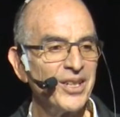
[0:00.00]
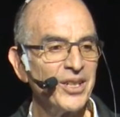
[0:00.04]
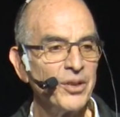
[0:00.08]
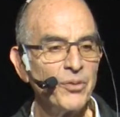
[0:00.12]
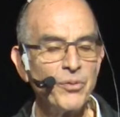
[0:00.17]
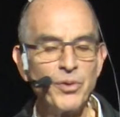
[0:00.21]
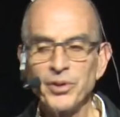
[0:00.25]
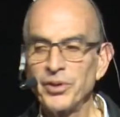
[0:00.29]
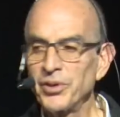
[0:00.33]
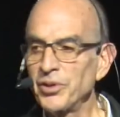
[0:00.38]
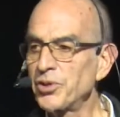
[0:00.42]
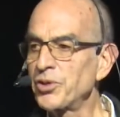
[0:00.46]

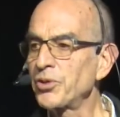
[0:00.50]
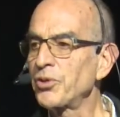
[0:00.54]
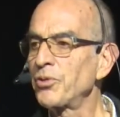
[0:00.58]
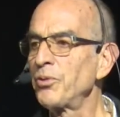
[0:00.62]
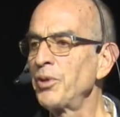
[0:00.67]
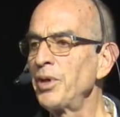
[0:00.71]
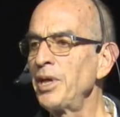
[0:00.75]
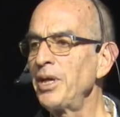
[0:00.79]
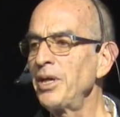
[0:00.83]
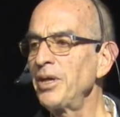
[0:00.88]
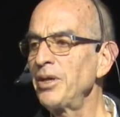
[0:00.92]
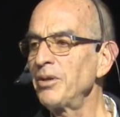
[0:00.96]
with a
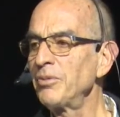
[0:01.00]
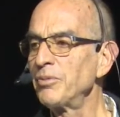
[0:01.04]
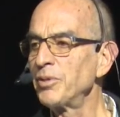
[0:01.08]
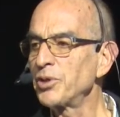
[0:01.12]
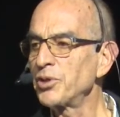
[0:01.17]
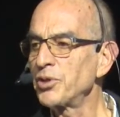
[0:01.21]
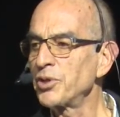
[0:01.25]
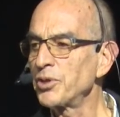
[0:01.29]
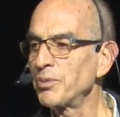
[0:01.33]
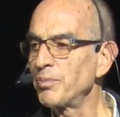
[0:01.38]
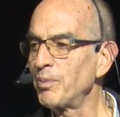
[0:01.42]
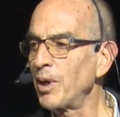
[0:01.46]
screen,
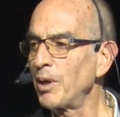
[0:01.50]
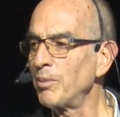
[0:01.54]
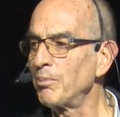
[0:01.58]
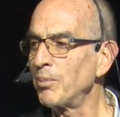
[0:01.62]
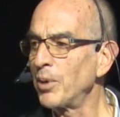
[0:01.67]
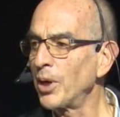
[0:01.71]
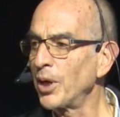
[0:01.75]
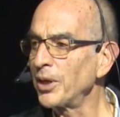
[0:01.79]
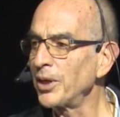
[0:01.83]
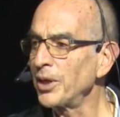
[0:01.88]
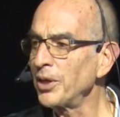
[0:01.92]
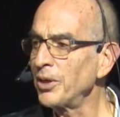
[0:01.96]
which is
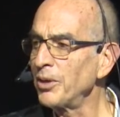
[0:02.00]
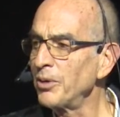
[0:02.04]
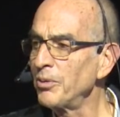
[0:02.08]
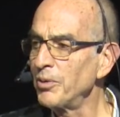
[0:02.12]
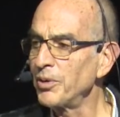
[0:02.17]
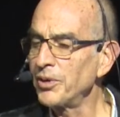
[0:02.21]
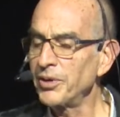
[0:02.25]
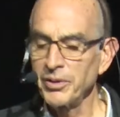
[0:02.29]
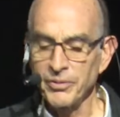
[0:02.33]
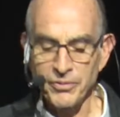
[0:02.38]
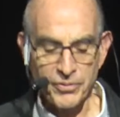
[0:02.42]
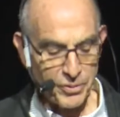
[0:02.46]
bombarding you
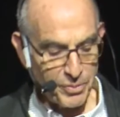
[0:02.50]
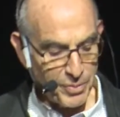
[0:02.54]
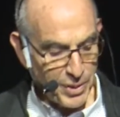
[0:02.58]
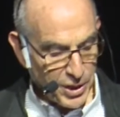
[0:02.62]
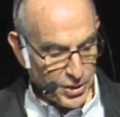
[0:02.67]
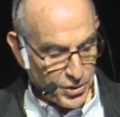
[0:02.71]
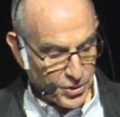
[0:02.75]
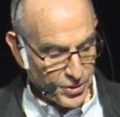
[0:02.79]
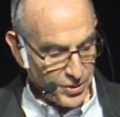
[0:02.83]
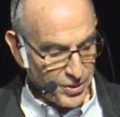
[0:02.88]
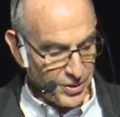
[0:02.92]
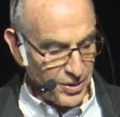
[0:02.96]
with
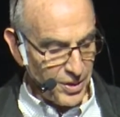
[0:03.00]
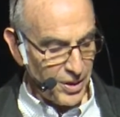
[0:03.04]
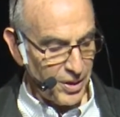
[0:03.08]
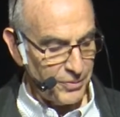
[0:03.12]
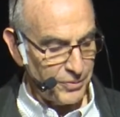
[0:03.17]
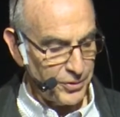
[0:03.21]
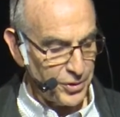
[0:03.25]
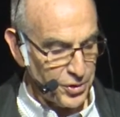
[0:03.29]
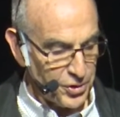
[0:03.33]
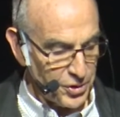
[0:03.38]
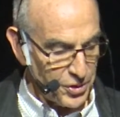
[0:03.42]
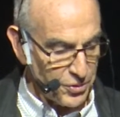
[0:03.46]
information,
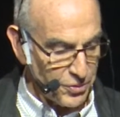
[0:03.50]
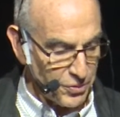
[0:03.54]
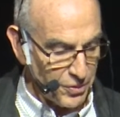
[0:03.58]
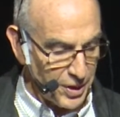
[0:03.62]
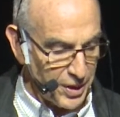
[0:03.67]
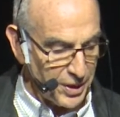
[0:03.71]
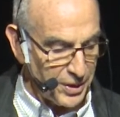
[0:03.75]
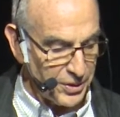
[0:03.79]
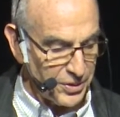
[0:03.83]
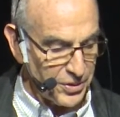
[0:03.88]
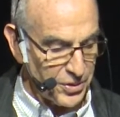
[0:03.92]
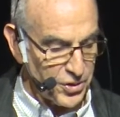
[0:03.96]
obviously
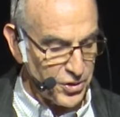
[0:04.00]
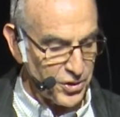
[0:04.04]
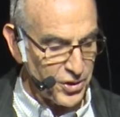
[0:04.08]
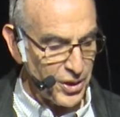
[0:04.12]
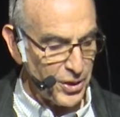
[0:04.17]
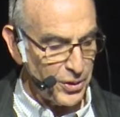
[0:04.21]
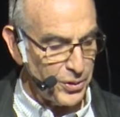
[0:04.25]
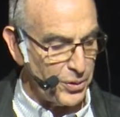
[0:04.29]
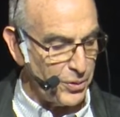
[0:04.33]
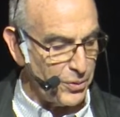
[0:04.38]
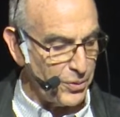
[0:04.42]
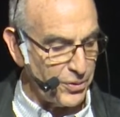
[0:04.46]
trying to
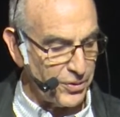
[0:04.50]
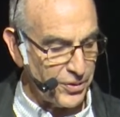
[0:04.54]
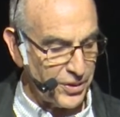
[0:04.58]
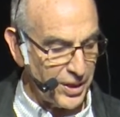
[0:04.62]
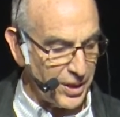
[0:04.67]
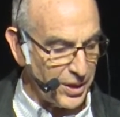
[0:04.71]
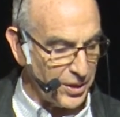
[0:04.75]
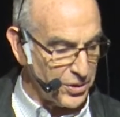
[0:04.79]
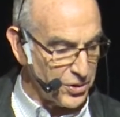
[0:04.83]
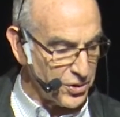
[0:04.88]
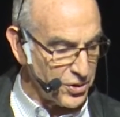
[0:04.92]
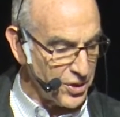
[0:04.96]
sell you
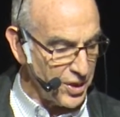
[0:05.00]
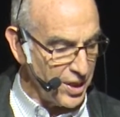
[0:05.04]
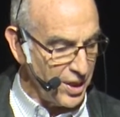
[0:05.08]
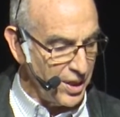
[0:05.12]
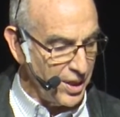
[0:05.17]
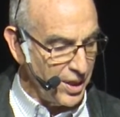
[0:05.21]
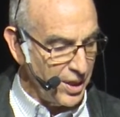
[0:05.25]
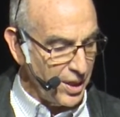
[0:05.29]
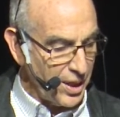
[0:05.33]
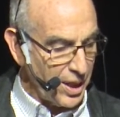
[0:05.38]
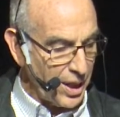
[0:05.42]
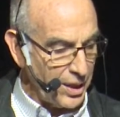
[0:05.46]
things.
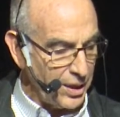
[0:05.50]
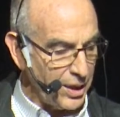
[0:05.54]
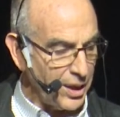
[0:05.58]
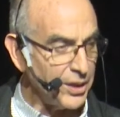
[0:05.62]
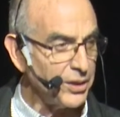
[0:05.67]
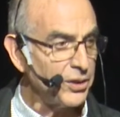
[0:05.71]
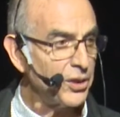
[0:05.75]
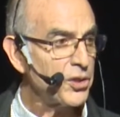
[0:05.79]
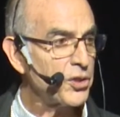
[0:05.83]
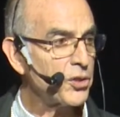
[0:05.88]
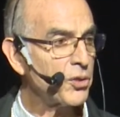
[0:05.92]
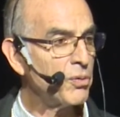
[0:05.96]
I like
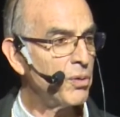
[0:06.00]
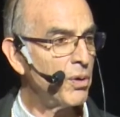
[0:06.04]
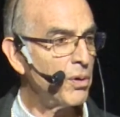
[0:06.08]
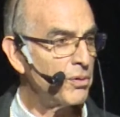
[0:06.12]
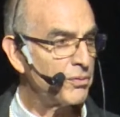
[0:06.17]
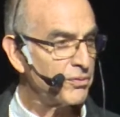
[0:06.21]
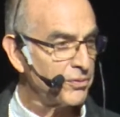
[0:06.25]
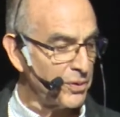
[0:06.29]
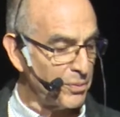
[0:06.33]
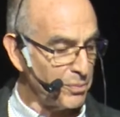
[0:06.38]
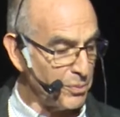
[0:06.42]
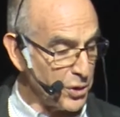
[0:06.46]
this quote
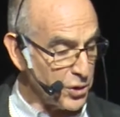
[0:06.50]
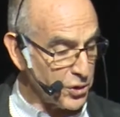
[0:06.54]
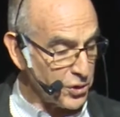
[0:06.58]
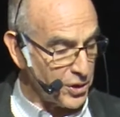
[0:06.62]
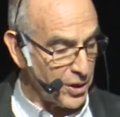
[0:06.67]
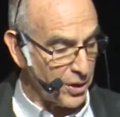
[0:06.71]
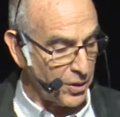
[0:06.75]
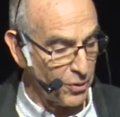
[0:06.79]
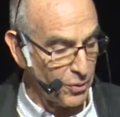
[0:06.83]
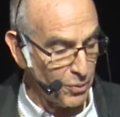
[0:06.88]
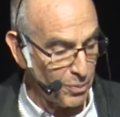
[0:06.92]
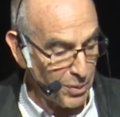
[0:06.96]
from
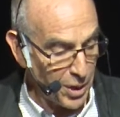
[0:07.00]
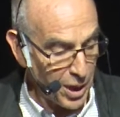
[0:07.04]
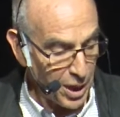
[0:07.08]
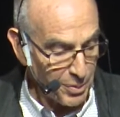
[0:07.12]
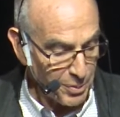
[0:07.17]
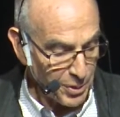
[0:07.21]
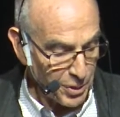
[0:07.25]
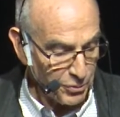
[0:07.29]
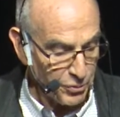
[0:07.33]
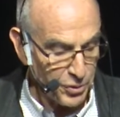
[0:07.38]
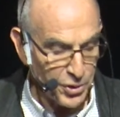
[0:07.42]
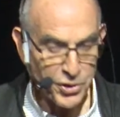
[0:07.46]
Michelle
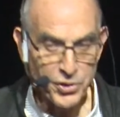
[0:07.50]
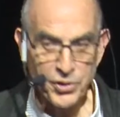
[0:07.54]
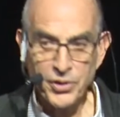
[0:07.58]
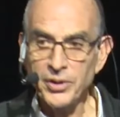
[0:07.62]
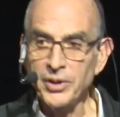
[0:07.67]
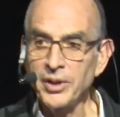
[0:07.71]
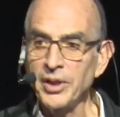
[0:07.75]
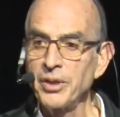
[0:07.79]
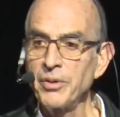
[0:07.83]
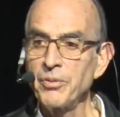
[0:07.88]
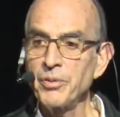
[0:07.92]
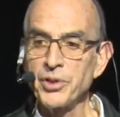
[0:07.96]
Obama
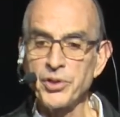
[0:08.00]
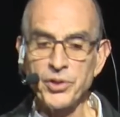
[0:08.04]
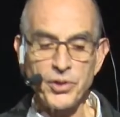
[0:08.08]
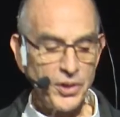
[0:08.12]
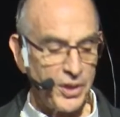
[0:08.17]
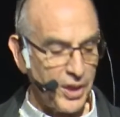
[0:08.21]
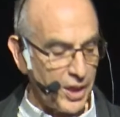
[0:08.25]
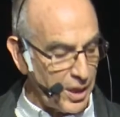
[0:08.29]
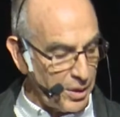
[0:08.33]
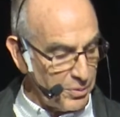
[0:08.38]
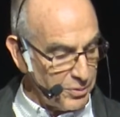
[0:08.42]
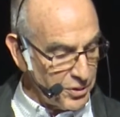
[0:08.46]
recently when she
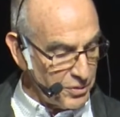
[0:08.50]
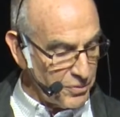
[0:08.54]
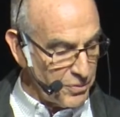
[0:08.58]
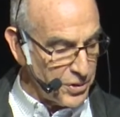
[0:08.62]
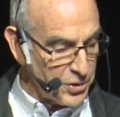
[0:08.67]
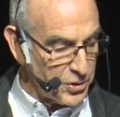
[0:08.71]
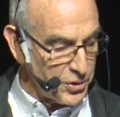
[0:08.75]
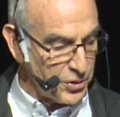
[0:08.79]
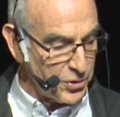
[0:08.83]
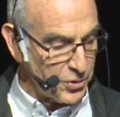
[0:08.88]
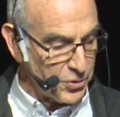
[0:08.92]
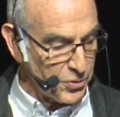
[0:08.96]
came to
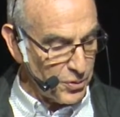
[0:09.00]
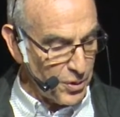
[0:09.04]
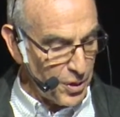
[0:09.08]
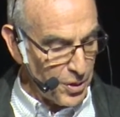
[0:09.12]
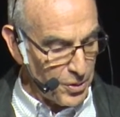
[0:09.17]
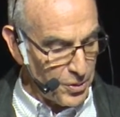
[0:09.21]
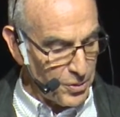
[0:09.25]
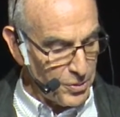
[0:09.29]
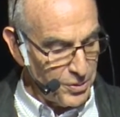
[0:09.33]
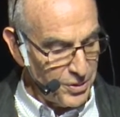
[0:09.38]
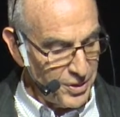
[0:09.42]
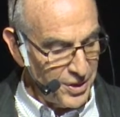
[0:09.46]
visit
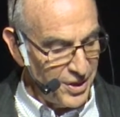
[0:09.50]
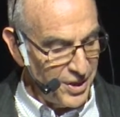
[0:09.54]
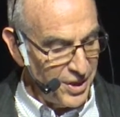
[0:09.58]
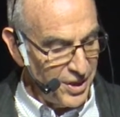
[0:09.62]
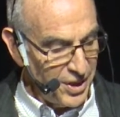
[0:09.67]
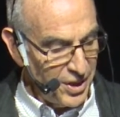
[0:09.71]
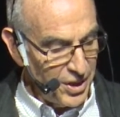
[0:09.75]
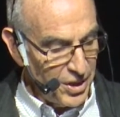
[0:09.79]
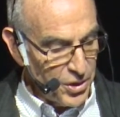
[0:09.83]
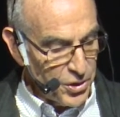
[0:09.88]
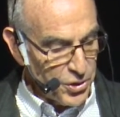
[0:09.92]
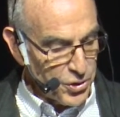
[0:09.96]
Toronto.
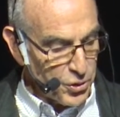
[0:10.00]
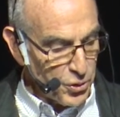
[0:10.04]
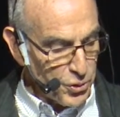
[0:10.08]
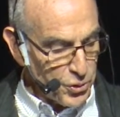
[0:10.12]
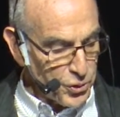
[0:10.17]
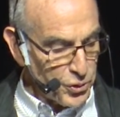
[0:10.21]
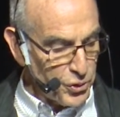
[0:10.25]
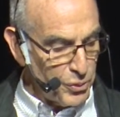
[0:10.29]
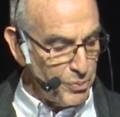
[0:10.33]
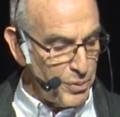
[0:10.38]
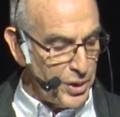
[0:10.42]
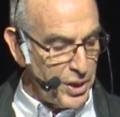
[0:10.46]

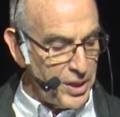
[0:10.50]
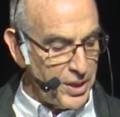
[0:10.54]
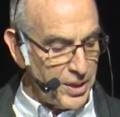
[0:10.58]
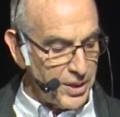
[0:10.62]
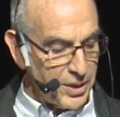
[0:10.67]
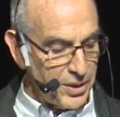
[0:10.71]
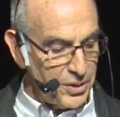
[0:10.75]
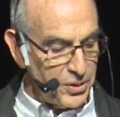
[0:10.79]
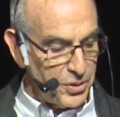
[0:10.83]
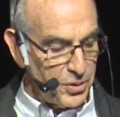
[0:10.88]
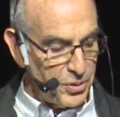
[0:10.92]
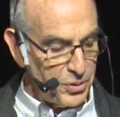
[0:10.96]
Social media
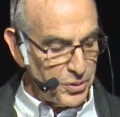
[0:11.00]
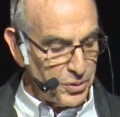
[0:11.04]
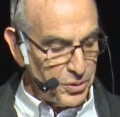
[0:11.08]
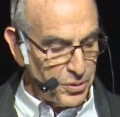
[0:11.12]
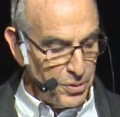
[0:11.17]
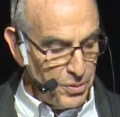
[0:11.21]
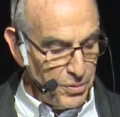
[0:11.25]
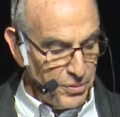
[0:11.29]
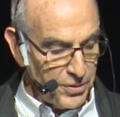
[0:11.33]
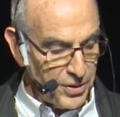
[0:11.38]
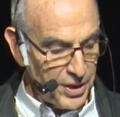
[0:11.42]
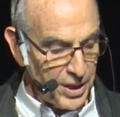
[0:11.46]
can do
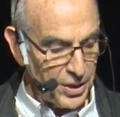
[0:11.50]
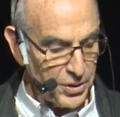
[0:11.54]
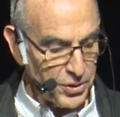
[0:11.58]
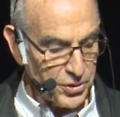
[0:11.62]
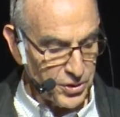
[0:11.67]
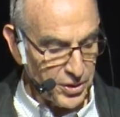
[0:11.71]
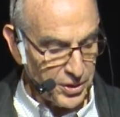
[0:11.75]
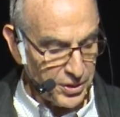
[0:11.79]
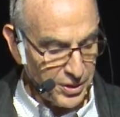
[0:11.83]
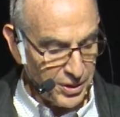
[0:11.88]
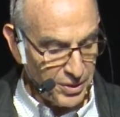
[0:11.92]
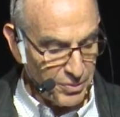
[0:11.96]
two things.
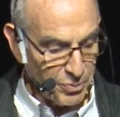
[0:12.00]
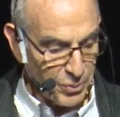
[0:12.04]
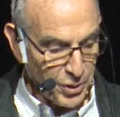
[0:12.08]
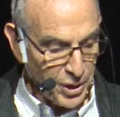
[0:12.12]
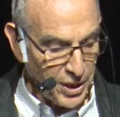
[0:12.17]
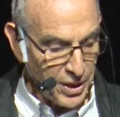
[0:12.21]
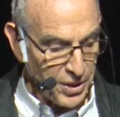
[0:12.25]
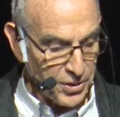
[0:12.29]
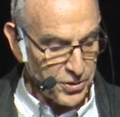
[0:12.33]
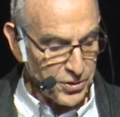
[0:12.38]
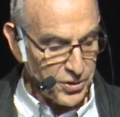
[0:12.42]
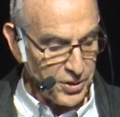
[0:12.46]
It can
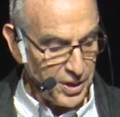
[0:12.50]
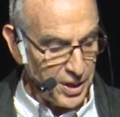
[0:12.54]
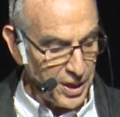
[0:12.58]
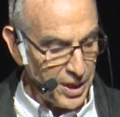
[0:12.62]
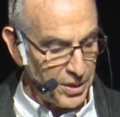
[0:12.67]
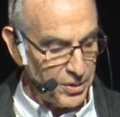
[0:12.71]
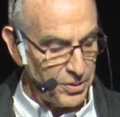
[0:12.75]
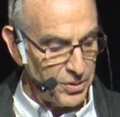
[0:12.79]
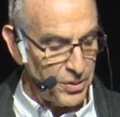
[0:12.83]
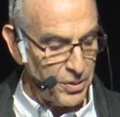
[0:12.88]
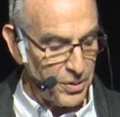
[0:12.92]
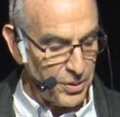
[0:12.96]
bring us
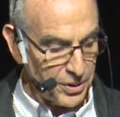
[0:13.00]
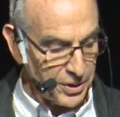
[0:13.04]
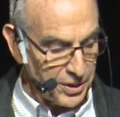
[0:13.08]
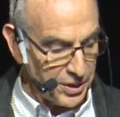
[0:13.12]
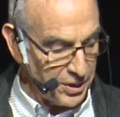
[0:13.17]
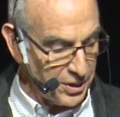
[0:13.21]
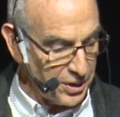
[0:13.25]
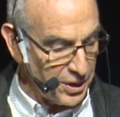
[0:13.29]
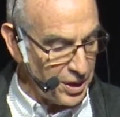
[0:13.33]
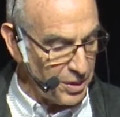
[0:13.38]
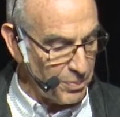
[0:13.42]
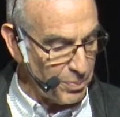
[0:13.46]
together or it
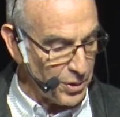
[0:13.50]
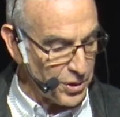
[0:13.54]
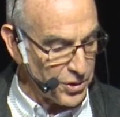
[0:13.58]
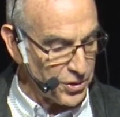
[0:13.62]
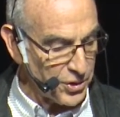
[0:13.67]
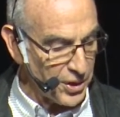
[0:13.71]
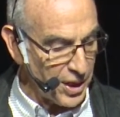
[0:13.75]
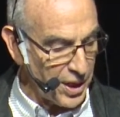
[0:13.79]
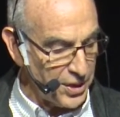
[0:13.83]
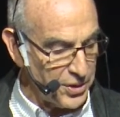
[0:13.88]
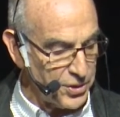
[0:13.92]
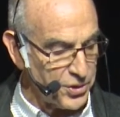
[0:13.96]
can keep us
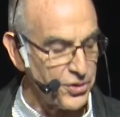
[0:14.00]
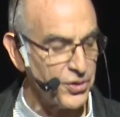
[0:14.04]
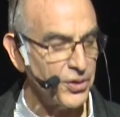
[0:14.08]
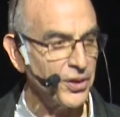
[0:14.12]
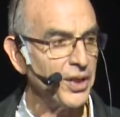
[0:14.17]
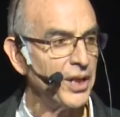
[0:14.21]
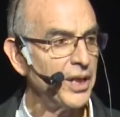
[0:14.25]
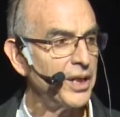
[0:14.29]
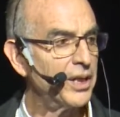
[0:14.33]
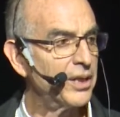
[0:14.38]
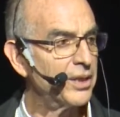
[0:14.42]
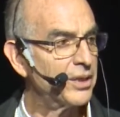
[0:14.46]

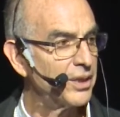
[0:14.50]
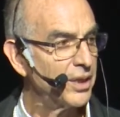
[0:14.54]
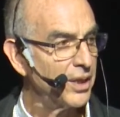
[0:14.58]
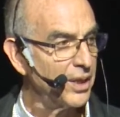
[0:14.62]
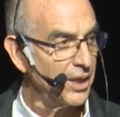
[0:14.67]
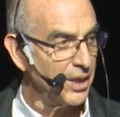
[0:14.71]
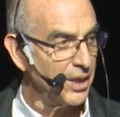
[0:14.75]
isolated.